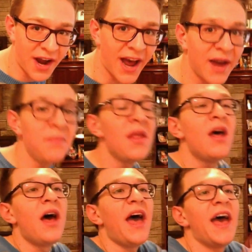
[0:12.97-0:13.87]
had.
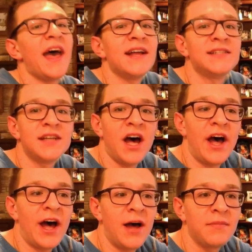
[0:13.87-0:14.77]
And
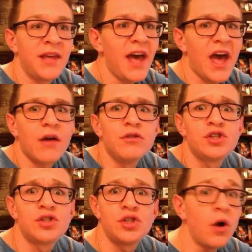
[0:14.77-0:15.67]
yeah, it was
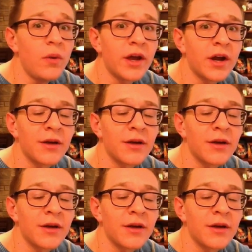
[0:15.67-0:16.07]
so weird.